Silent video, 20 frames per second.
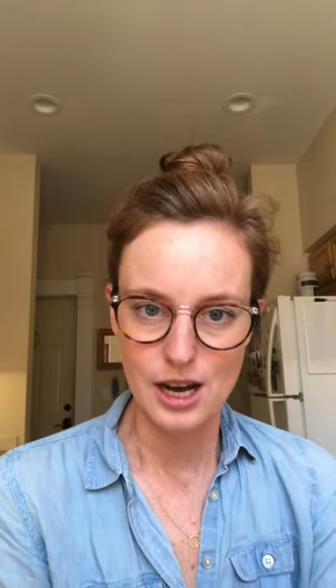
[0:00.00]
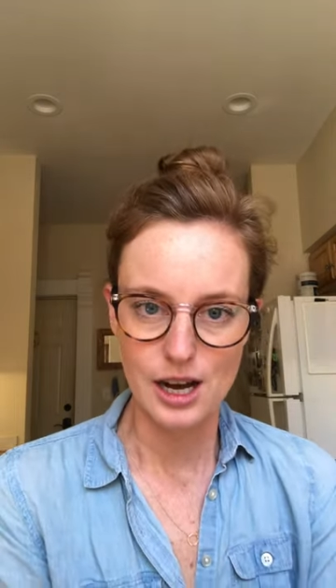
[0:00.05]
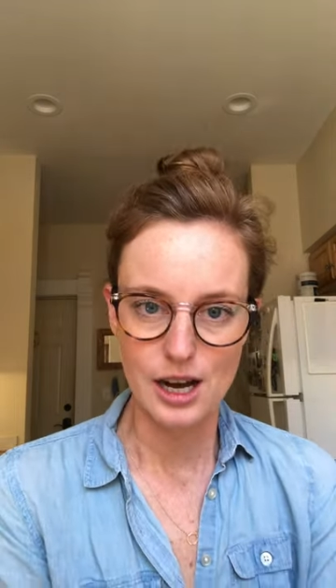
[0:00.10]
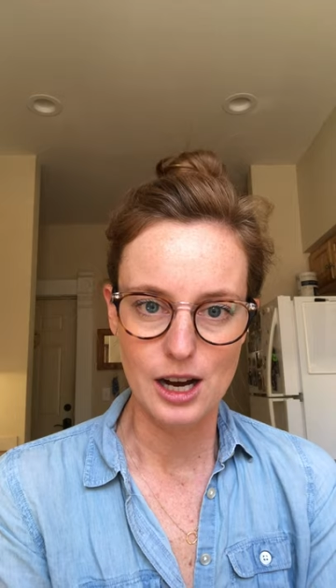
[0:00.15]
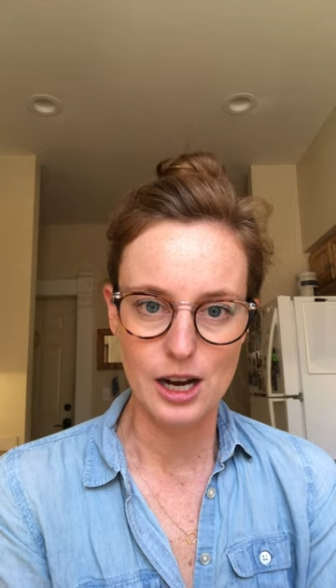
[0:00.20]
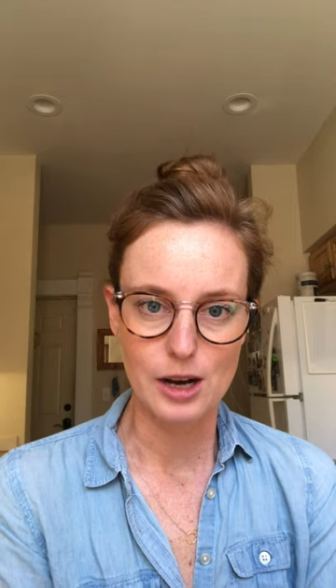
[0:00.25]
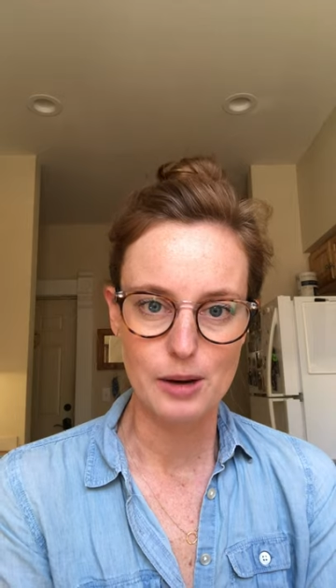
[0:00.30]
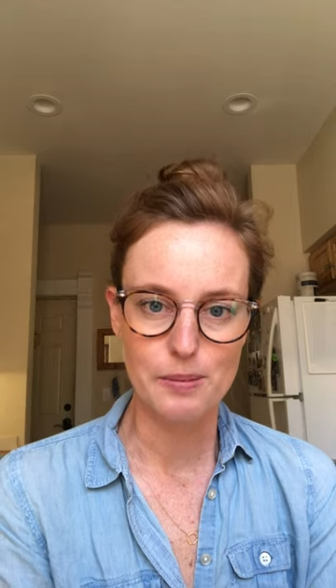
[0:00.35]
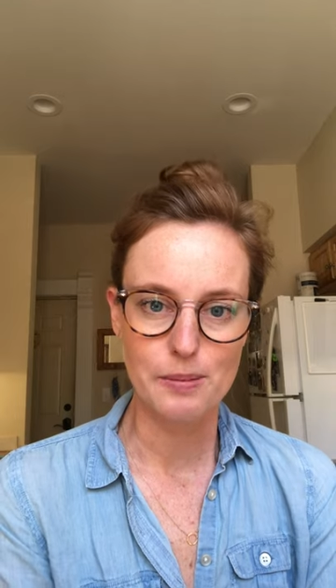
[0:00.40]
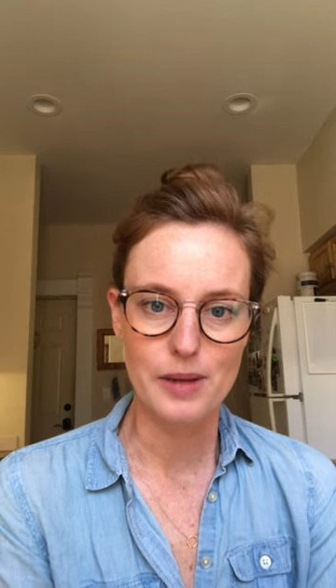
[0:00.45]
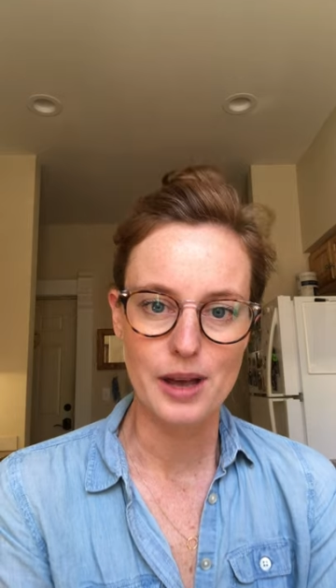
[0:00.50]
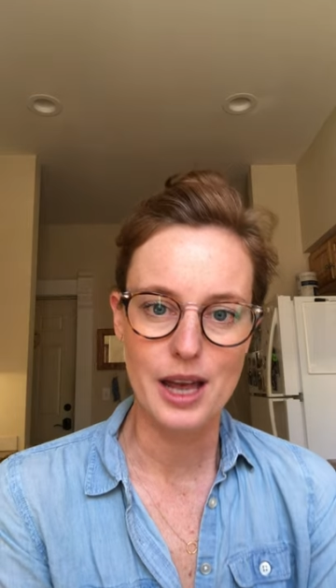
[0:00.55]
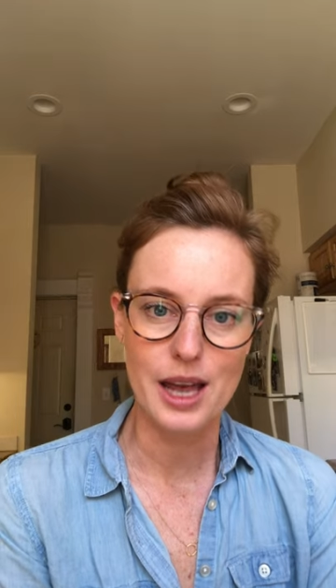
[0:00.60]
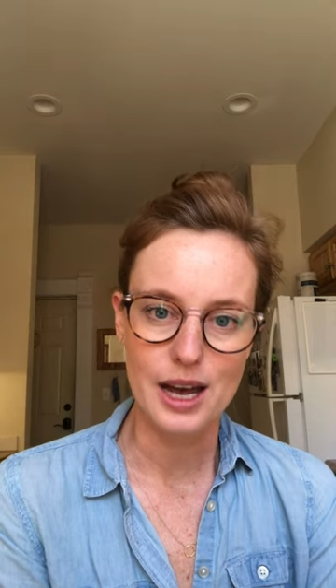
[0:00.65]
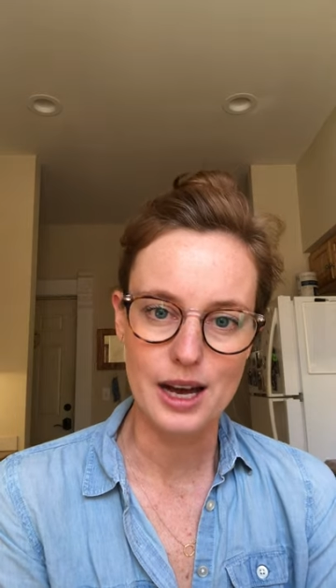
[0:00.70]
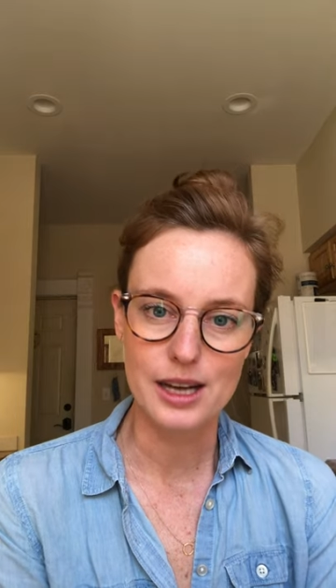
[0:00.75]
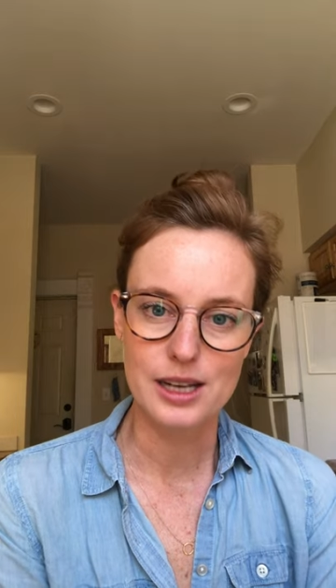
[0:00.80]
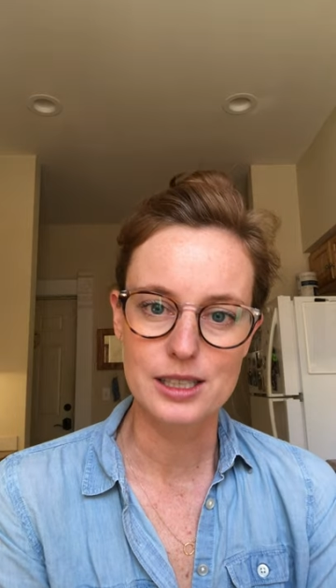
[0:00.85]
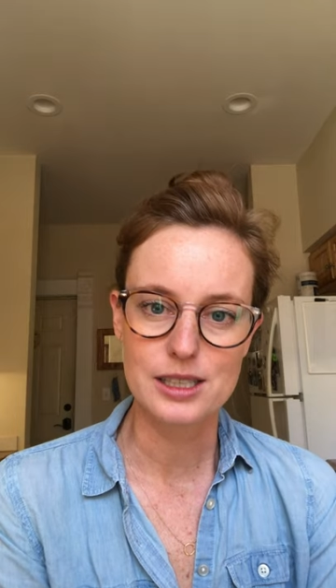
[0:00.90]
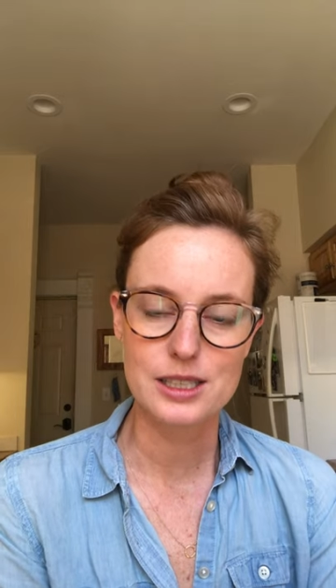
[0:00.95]
um,
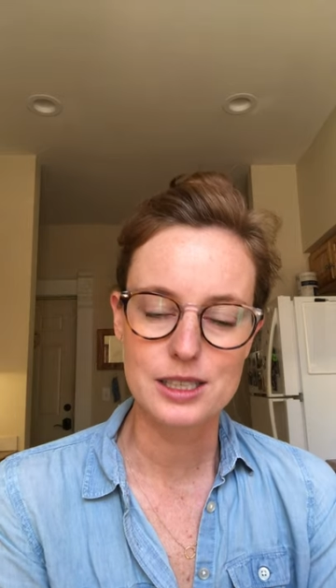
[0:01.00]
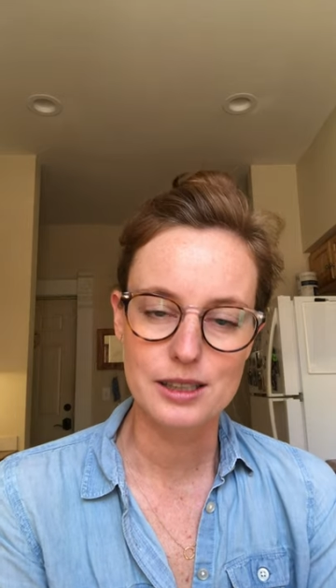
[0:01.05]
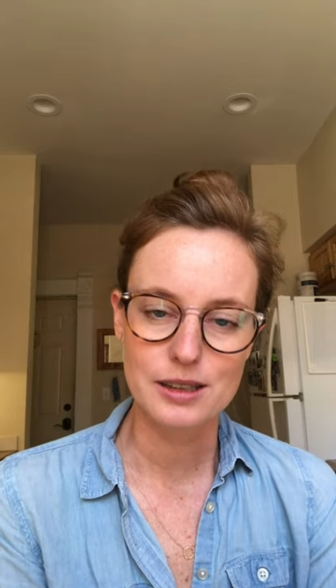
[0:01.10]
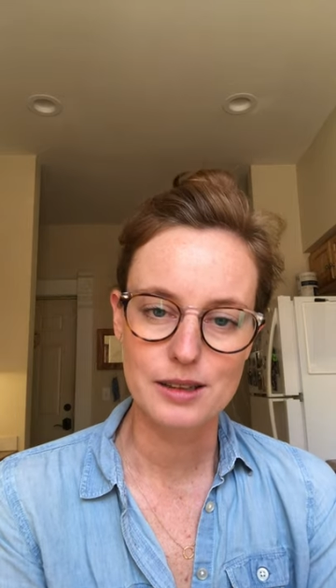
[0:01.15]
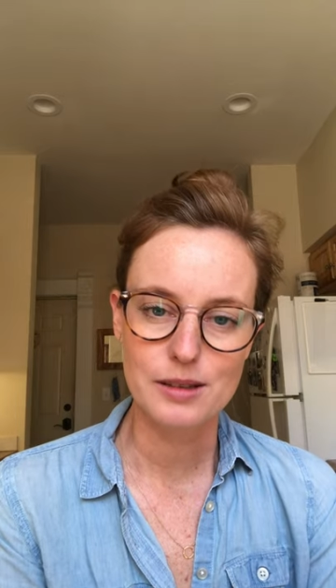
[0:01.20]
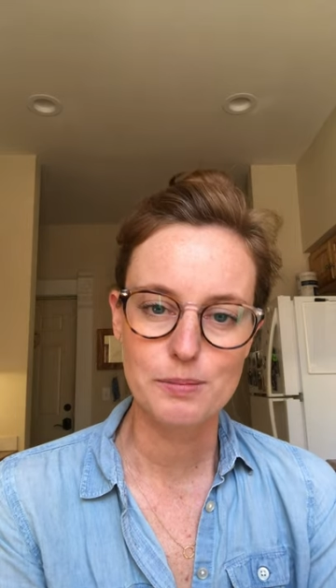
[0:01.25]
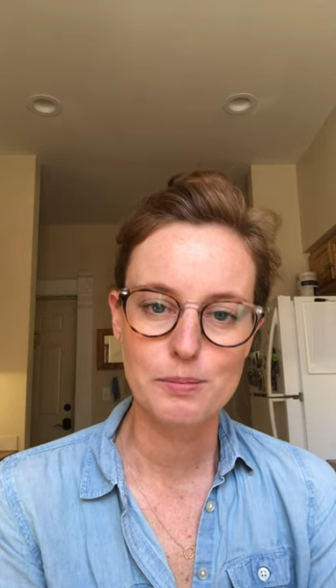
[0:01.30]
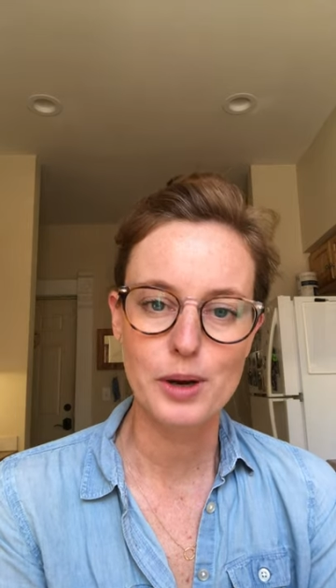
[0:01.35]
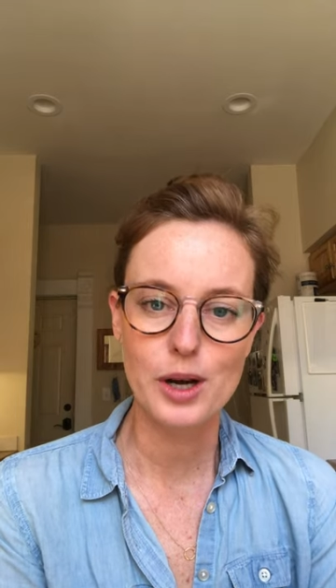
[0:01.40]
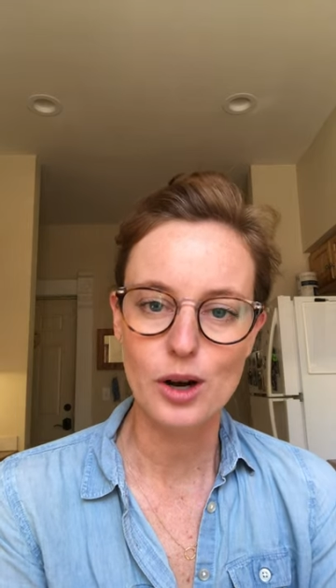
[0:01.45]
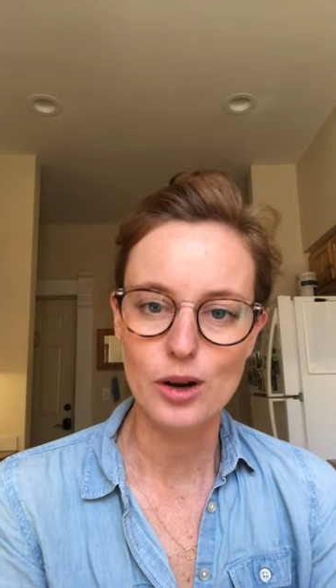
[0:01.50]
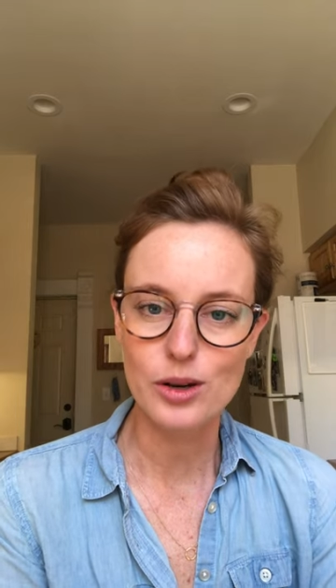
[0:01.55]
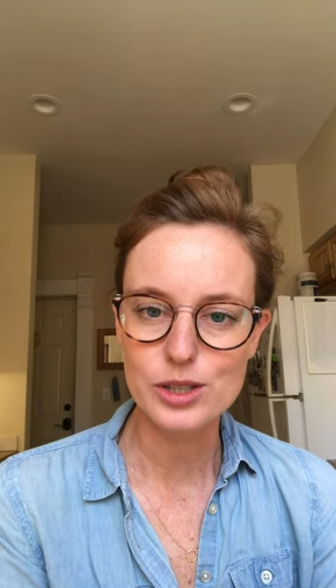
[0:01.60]
and but